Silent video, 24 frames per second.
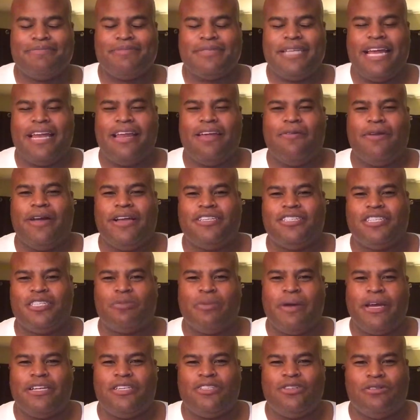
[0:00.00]
Anyways, just
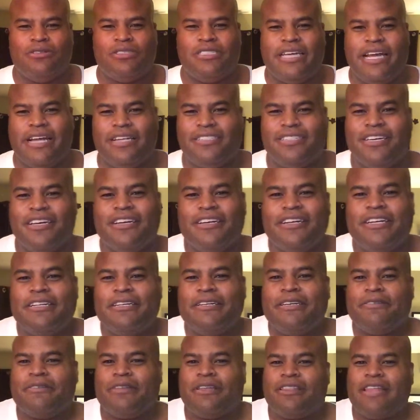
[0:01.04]
my two cents.
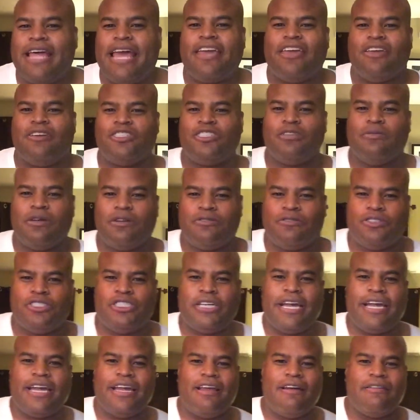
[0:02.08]
Thank you so much for
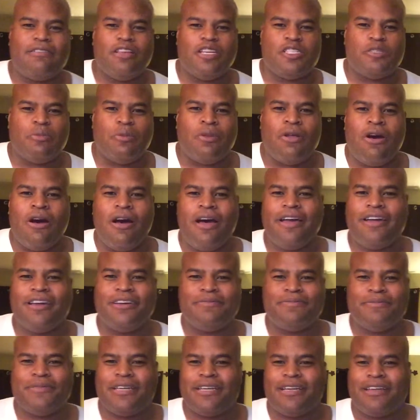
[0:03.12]
checking out this blog.
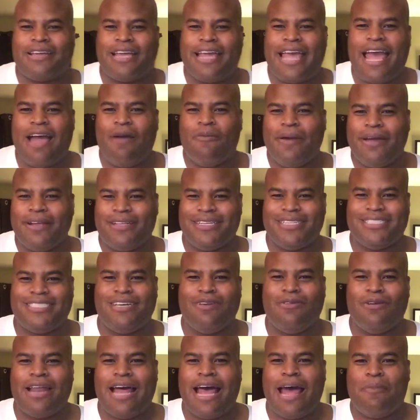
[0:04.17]
Can't wait to see
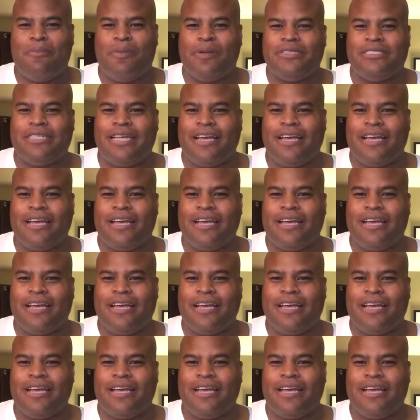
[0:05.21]
what happens